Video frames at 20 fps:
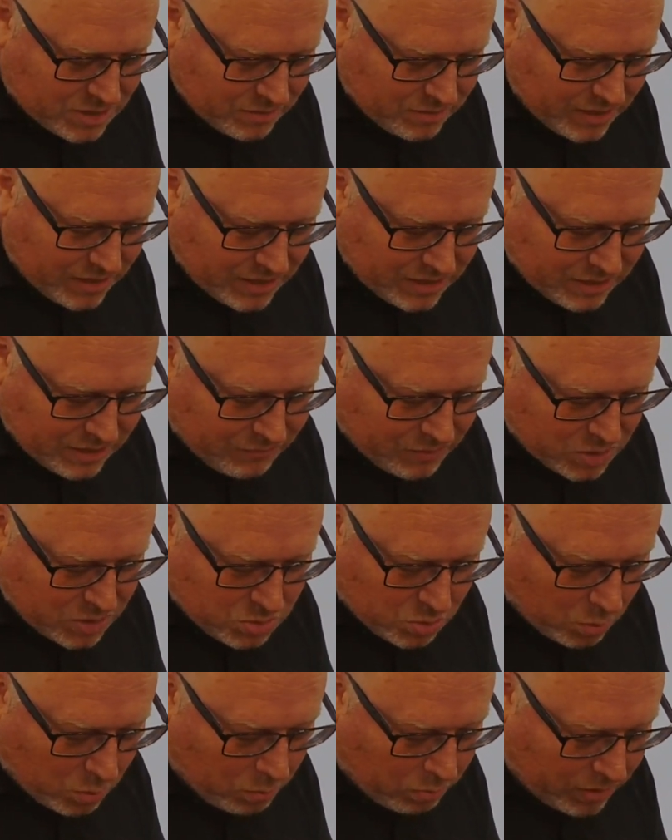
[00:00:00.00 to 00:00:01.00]
the
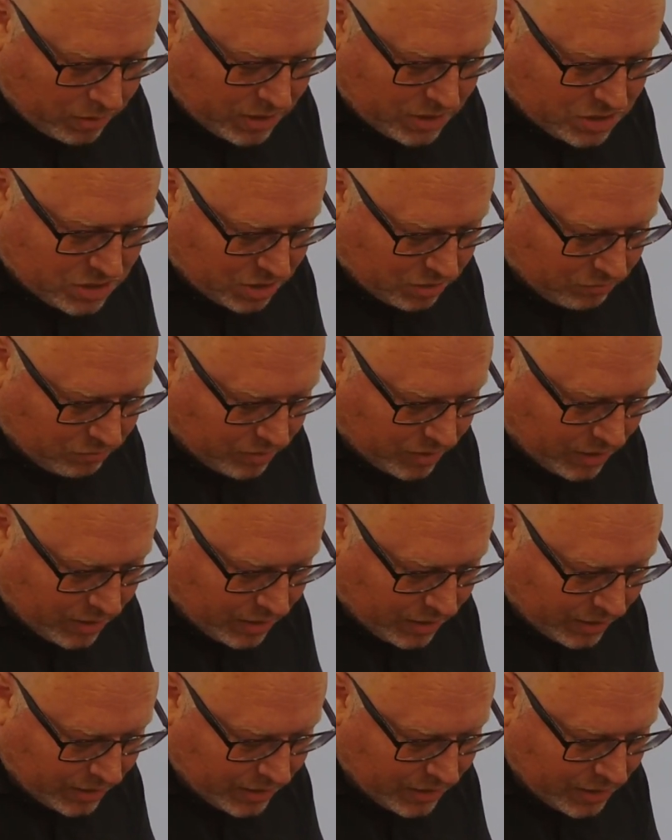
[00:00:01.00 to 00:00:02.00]
individual preacher
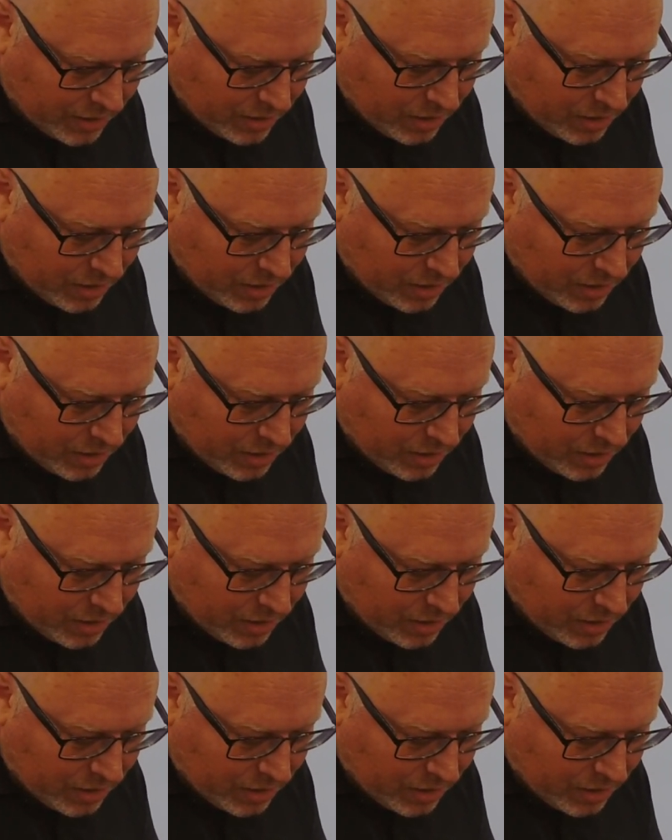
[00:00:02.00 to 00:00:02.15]
really,